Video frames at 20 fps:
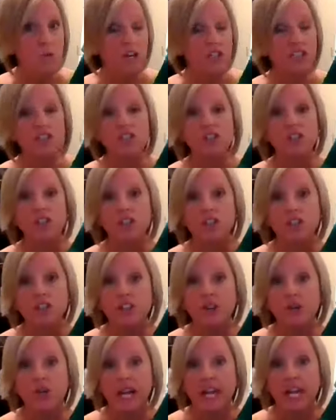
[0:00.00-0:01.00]
wash your
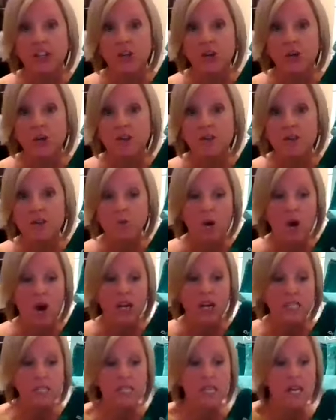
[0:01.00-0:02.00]
ENJO if you
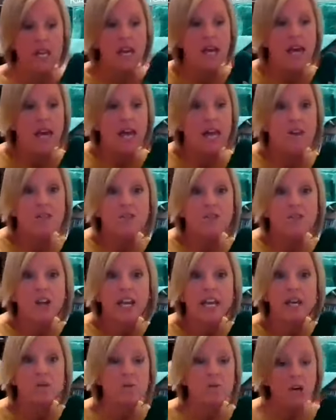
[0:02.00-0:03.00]
want. And for
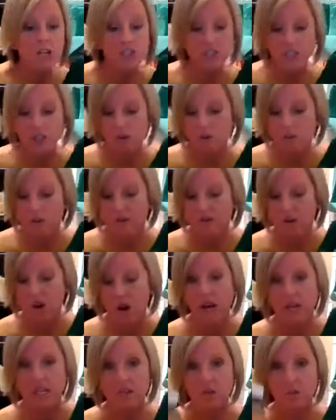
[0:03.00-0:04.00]
hand washing, we've
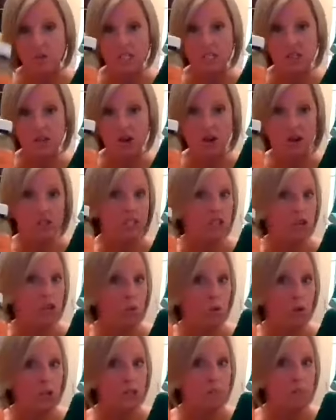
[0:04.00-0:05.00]
got what's called an
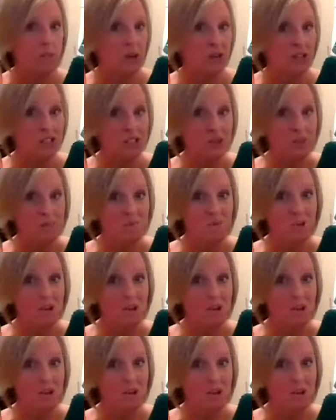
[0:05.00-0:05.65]
orange blossom